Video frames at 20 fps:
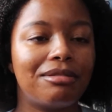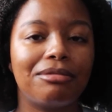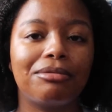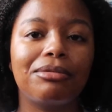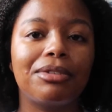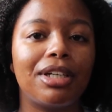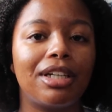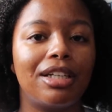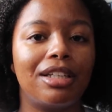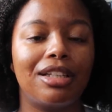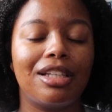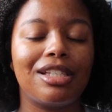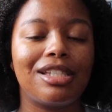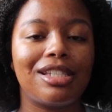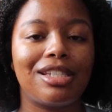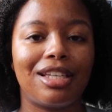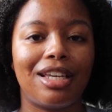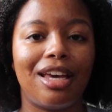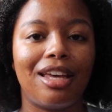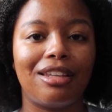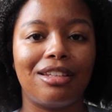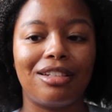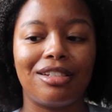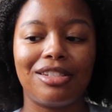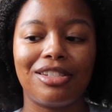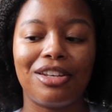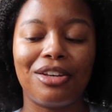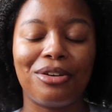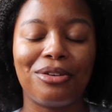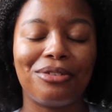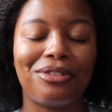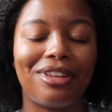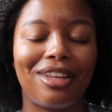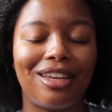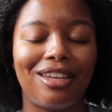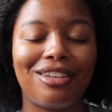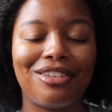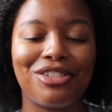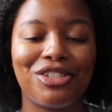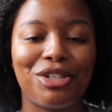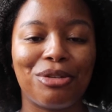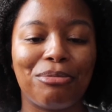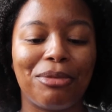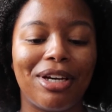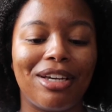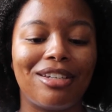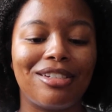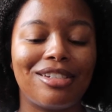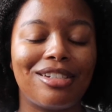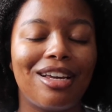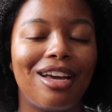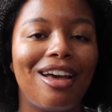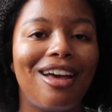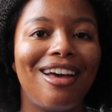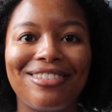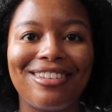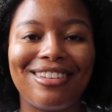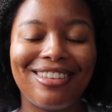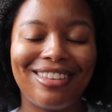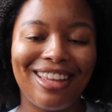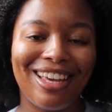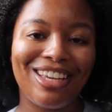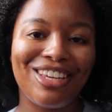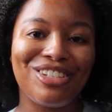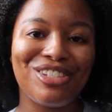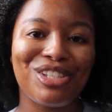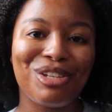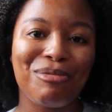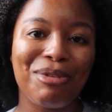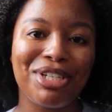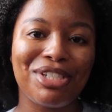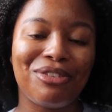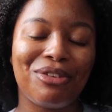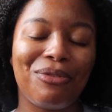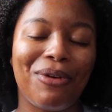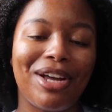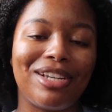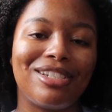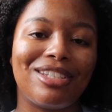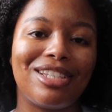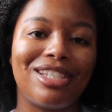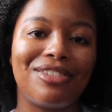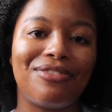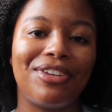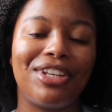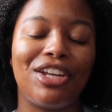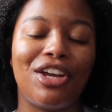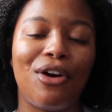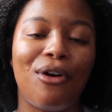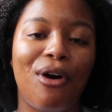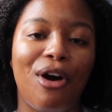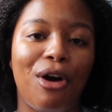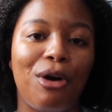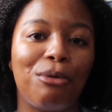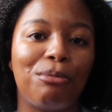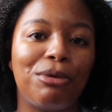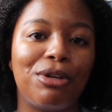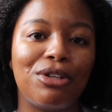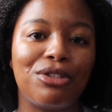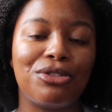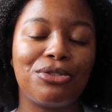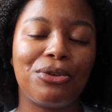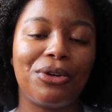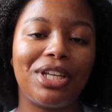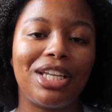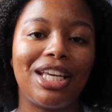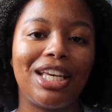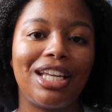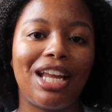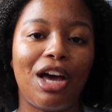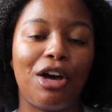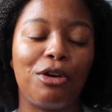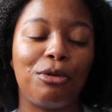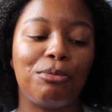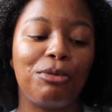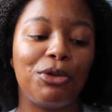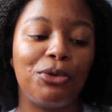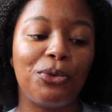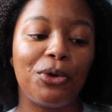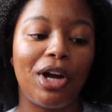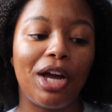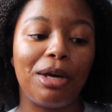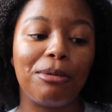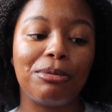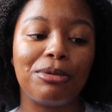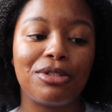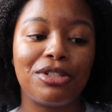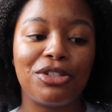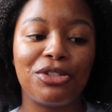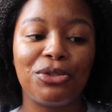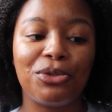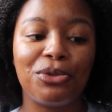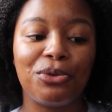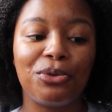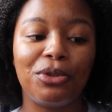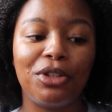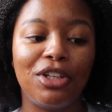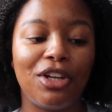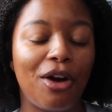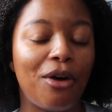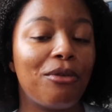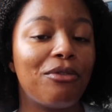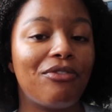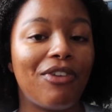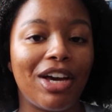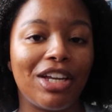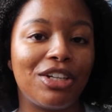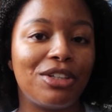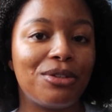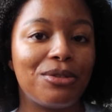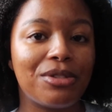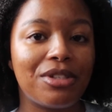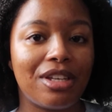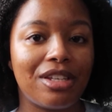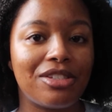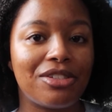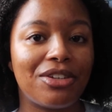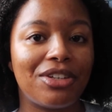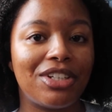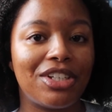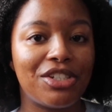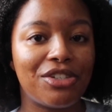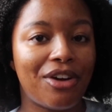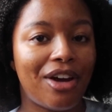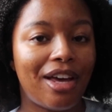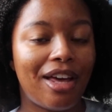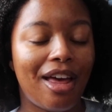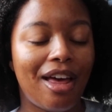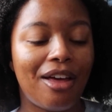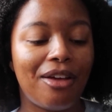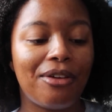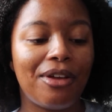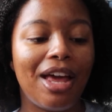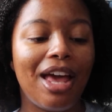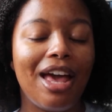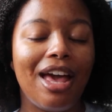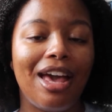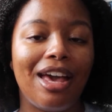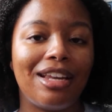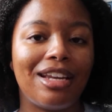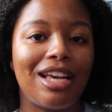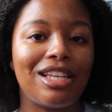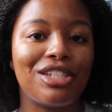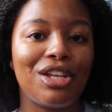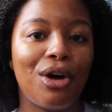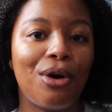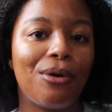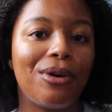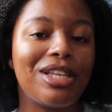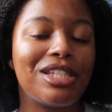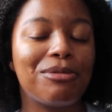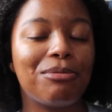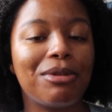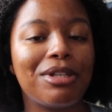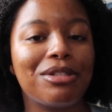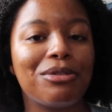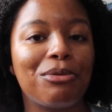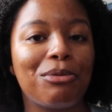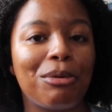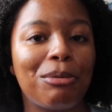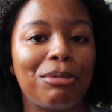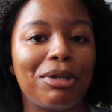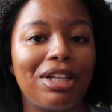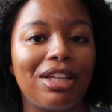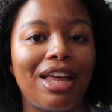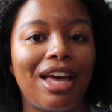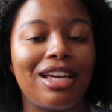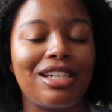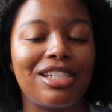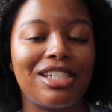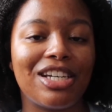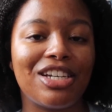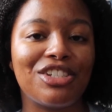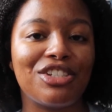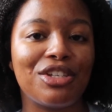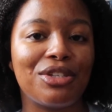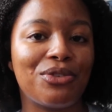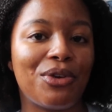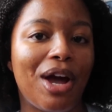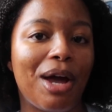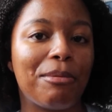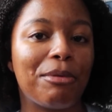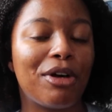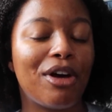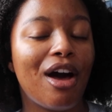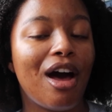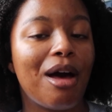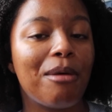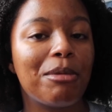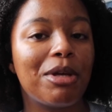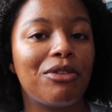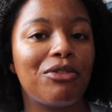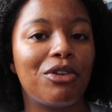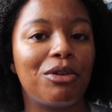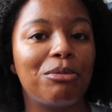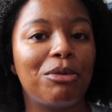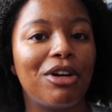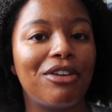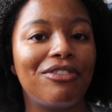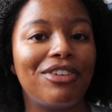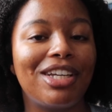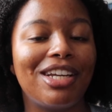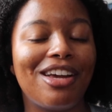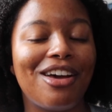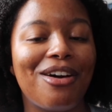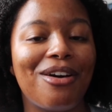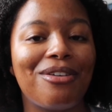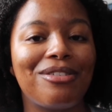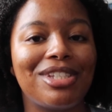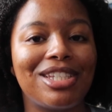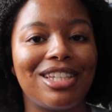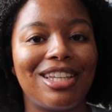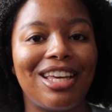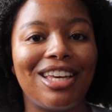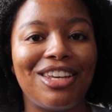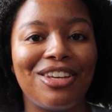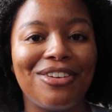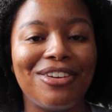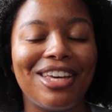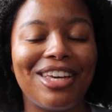we're in this together. So thank you so much. Thank you so much for watching this video. I hope you enjoyed it. I hope you were able to, you know, find a new sunscreen to try out. And as always, please remember to like, share, subscribe, and comment for more videos. Thank you